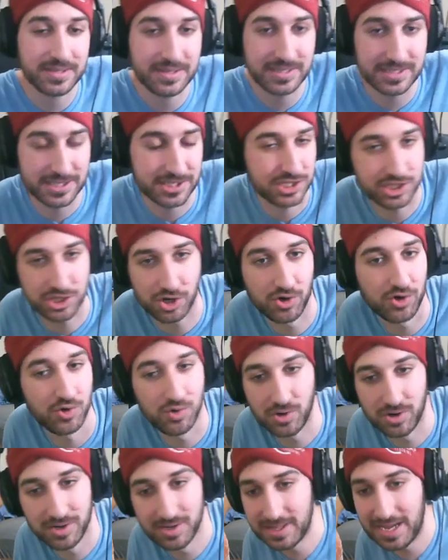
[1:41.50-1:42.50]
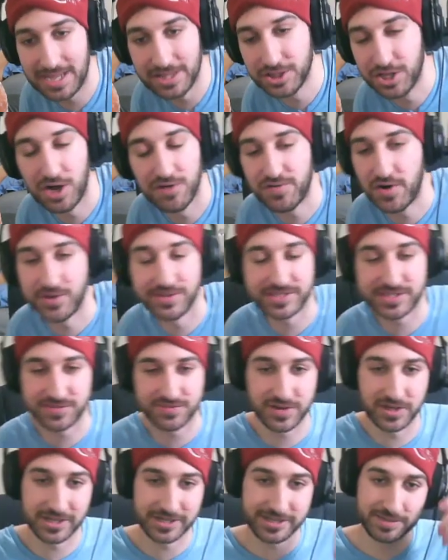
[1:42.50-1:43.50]
this is so cool. I love all these
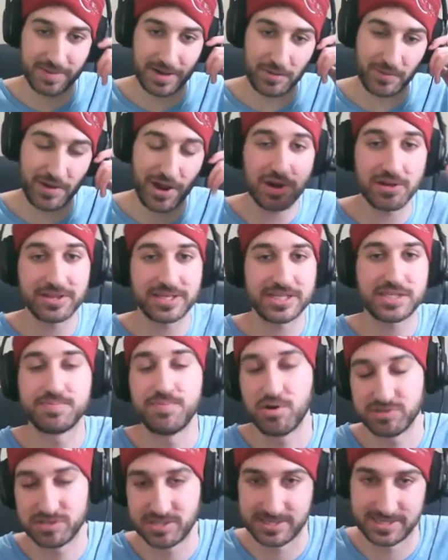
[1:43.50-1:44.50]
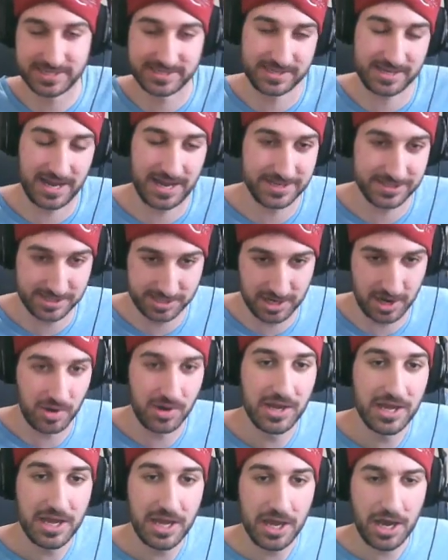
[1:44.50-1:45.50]
villains, by the way, or at least most of these guys. So,
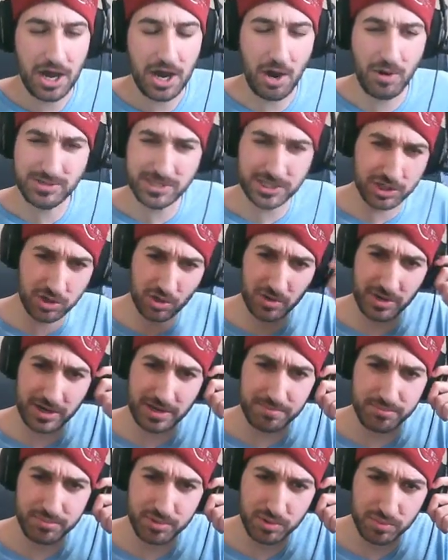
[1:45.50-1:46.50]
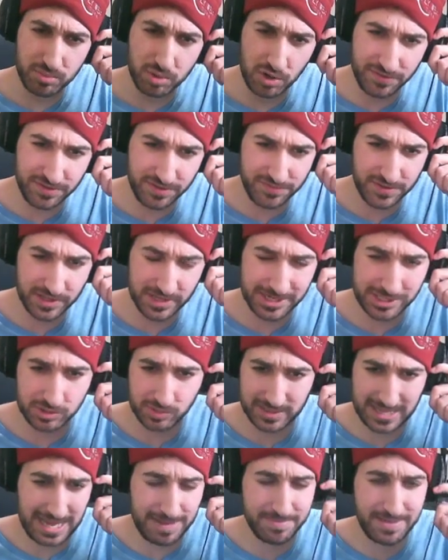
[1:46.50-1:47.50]
oh, he's including movie villains.
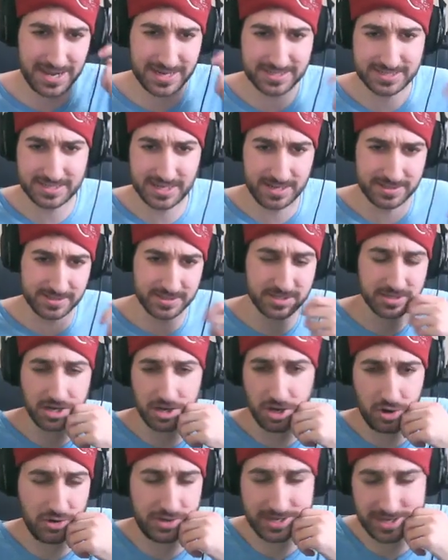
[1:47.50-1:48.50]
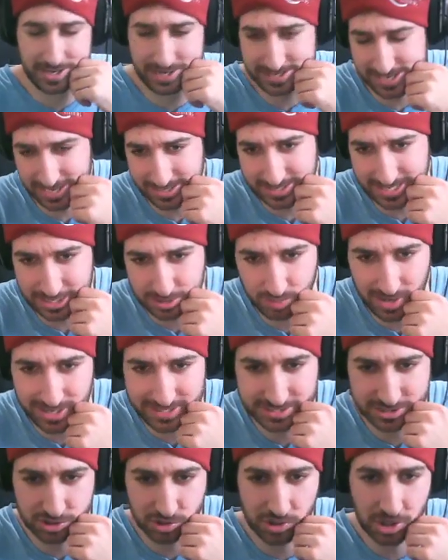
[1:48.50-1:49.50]
Well, that makes sense. Okay, yeah, that's why
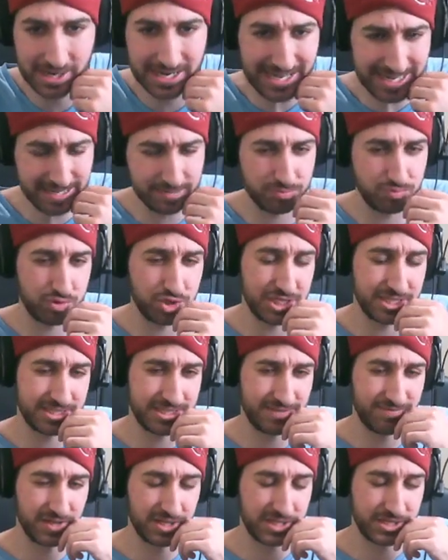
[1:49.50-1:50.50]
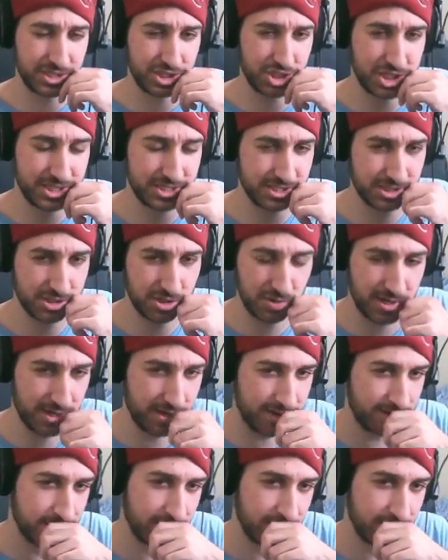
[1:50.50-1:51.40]
this is so long. And GT villains. Jesus, okay.